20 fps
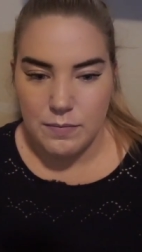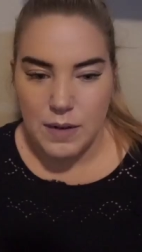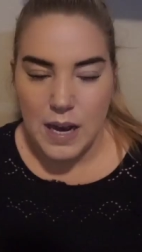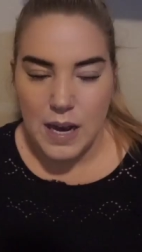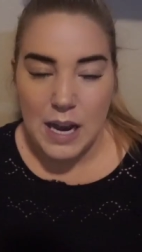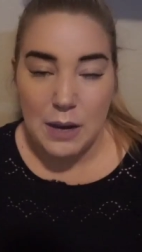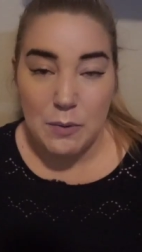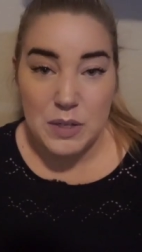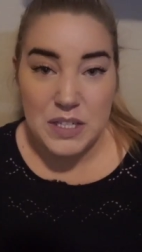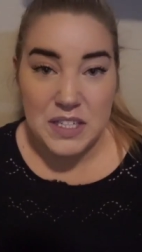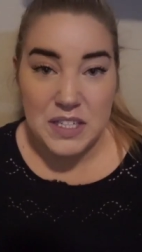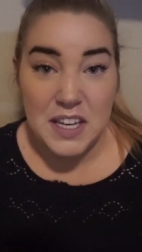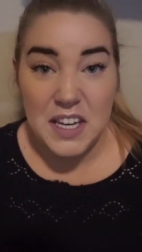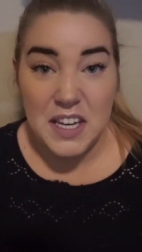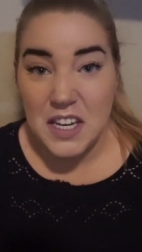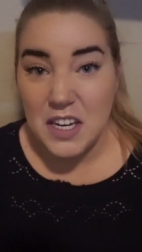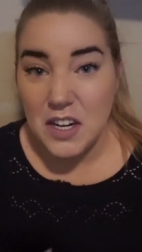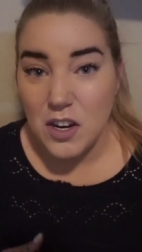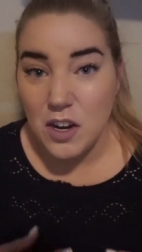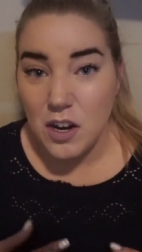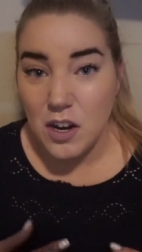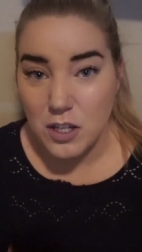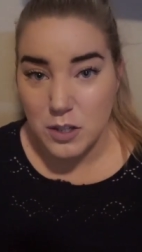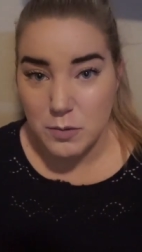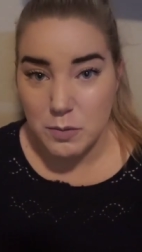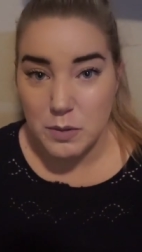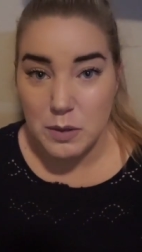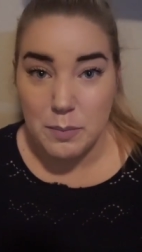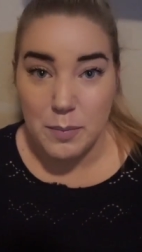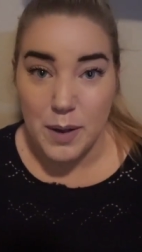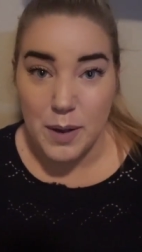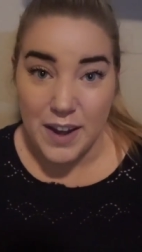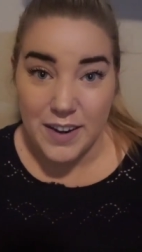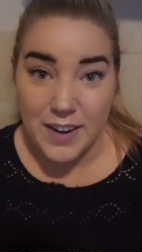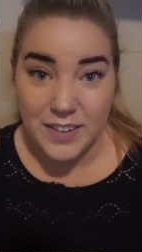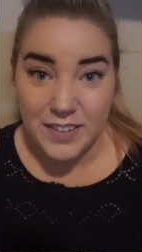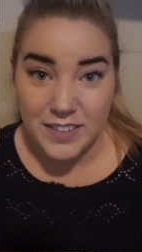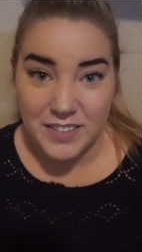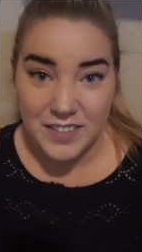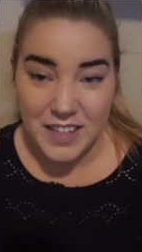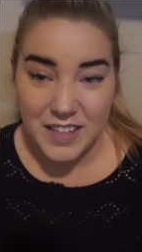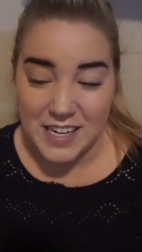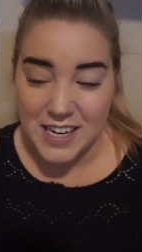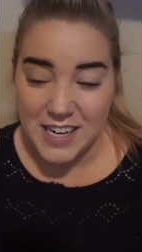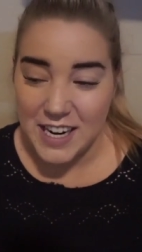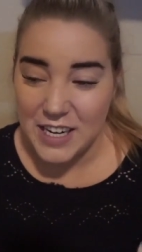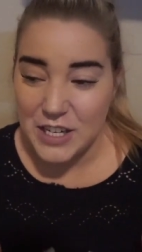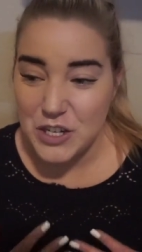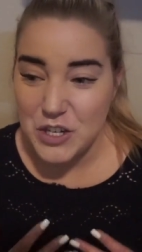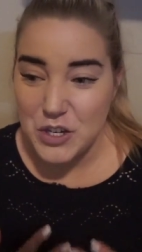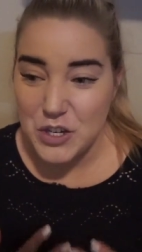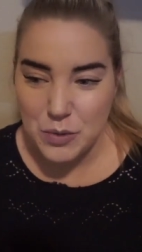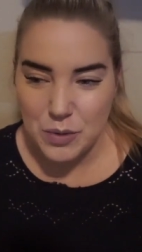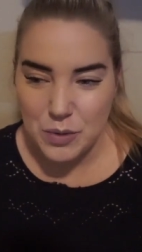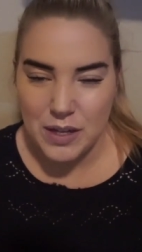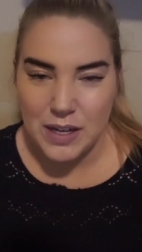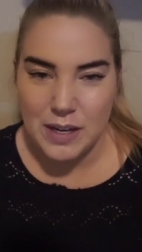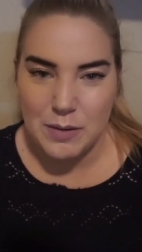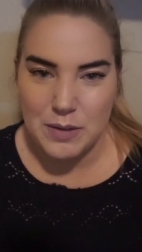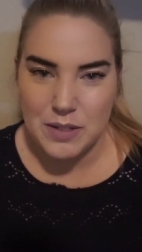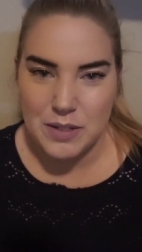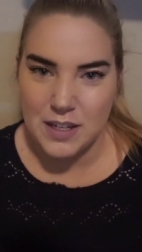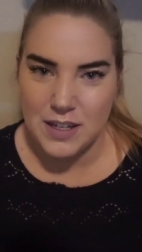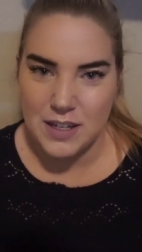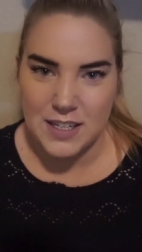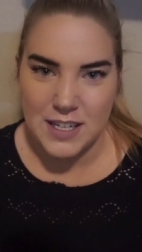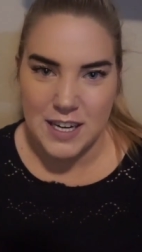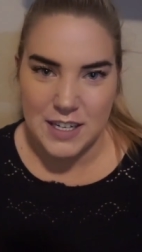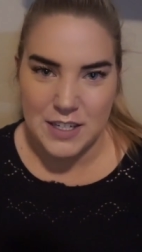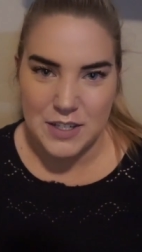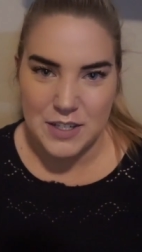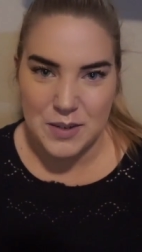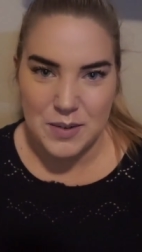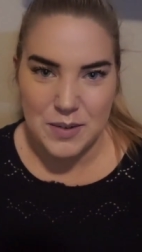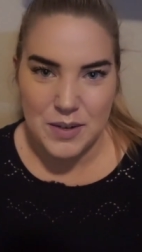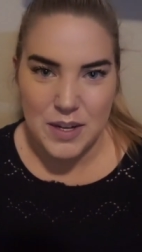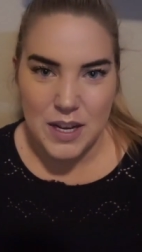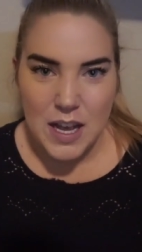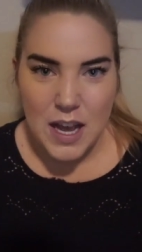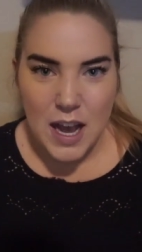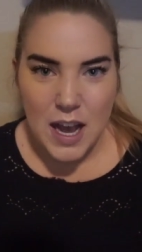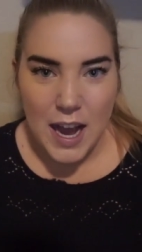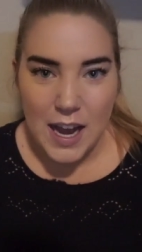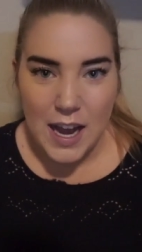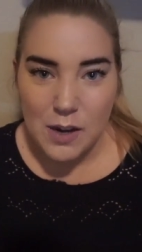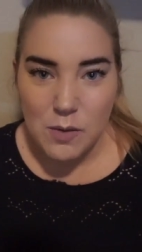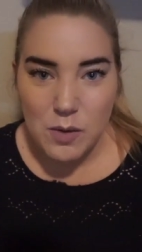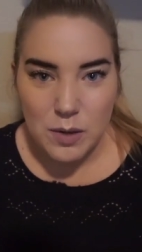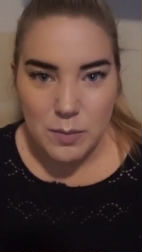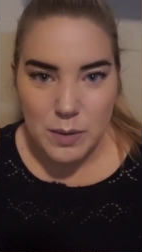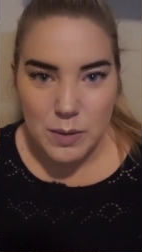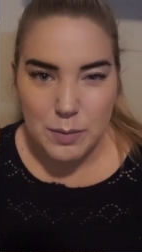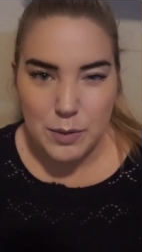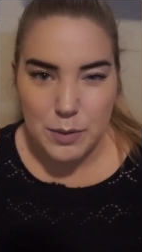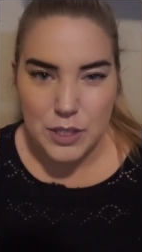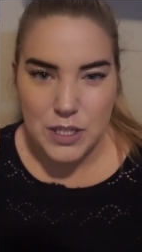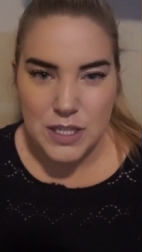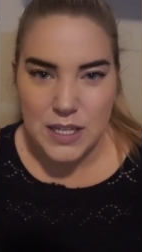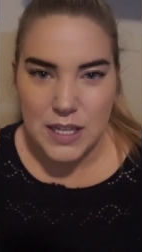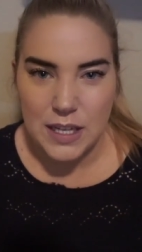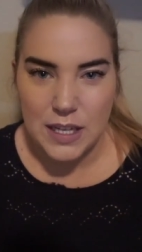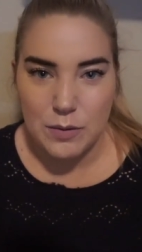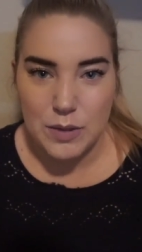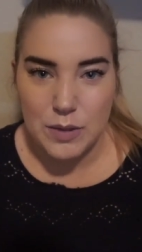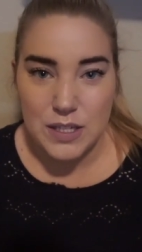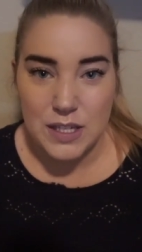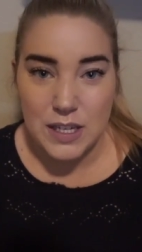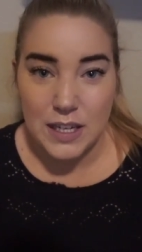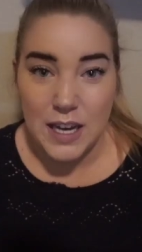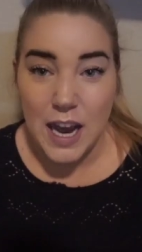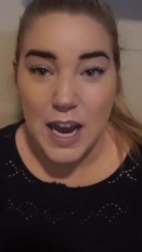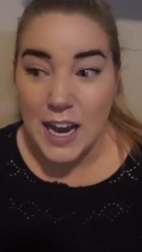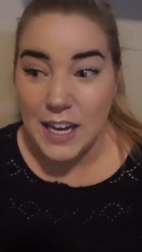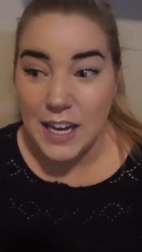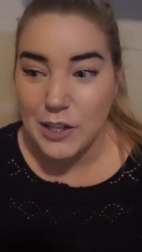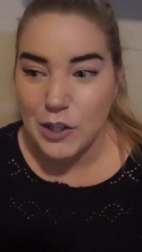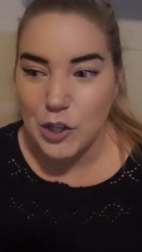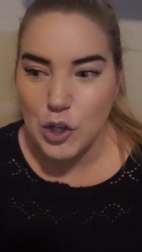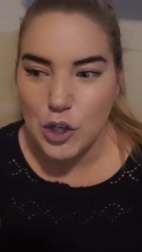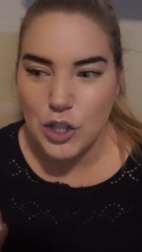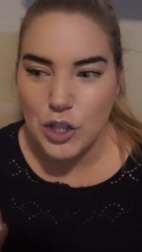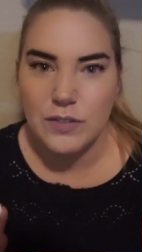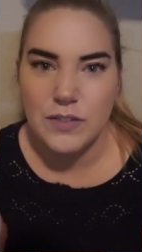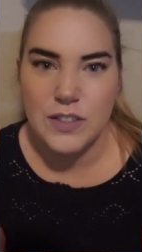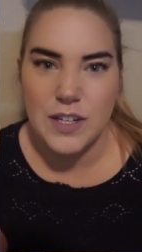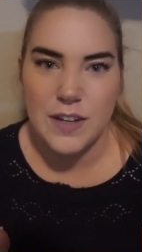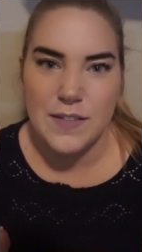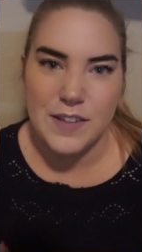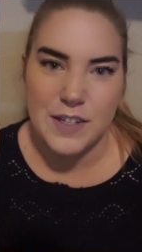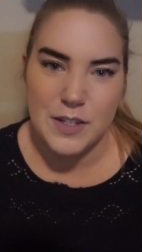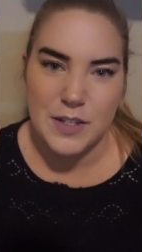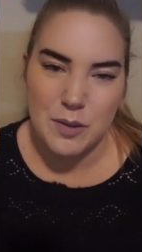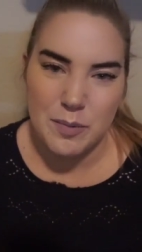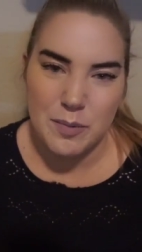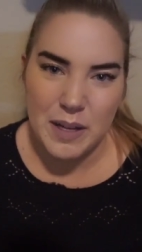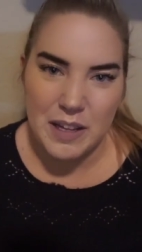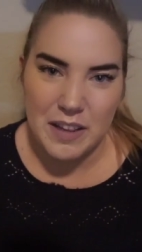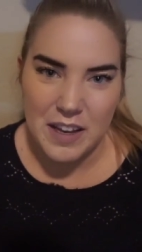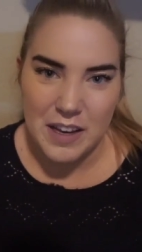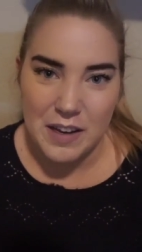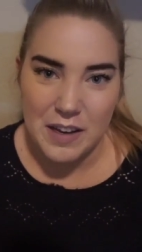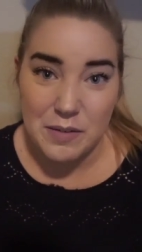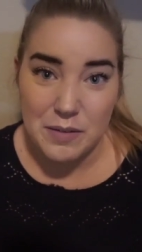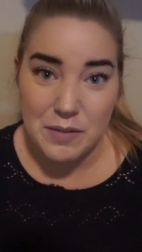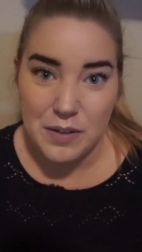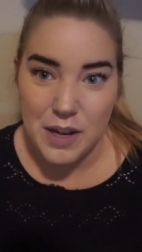I was laying in a hospital bed and I knew that I was gonna die soon, I don't want to be the person that was like, I could have done this with my life.